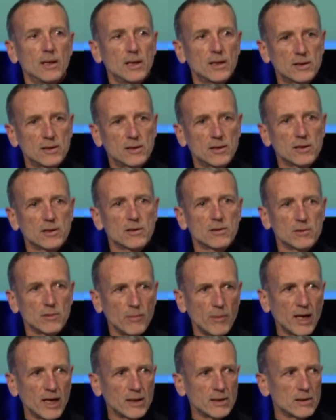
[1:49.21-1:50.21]
is just
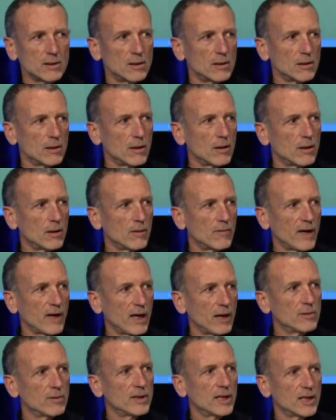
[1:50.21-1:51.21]
a reminder
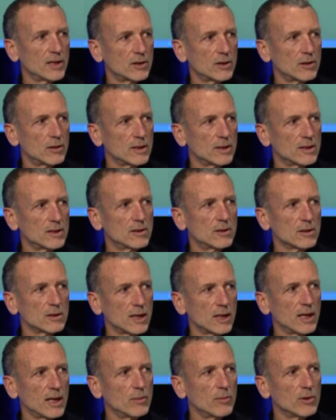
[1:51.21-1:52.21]
of how nature is
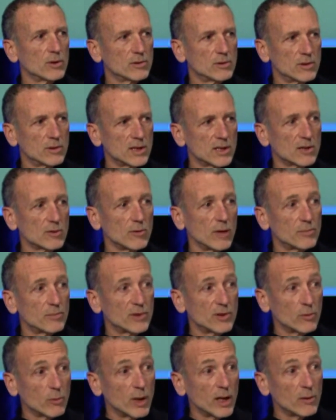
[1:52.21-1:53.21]
just able to
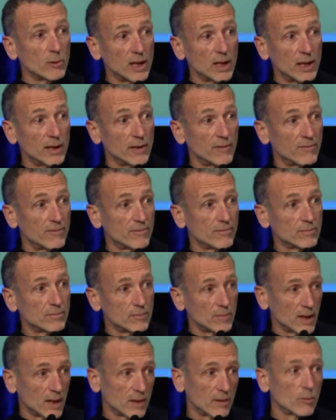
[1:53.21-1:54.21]
disrupt the way we live
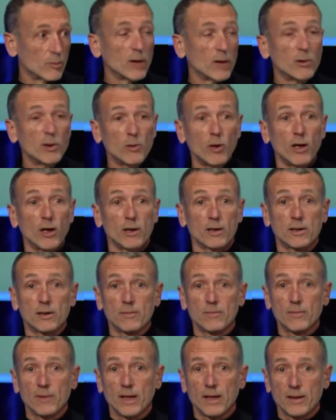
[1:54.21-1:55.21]
and the way we
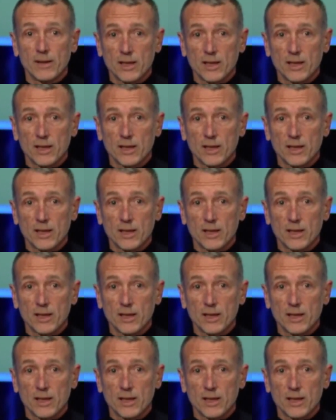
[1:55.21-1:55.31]
work.